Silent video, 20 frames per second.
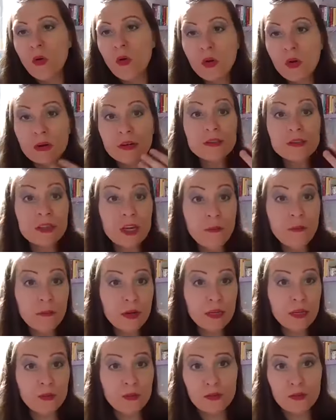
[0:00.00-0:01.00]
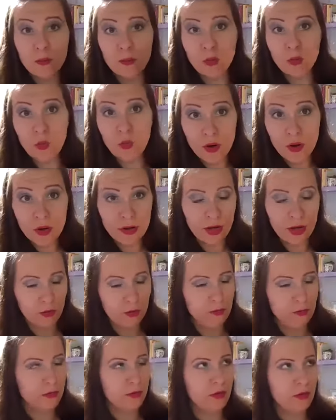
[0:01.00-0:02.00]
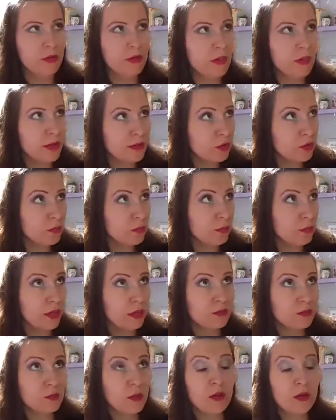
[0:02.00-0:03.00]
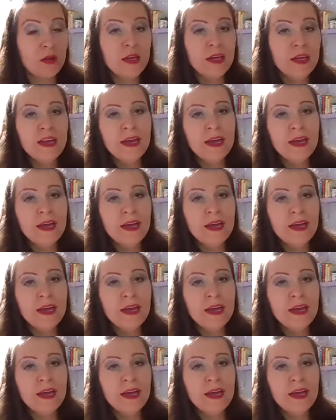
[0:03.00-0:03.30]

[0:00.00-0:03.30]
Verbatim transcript: or somebody from the work council that could be as well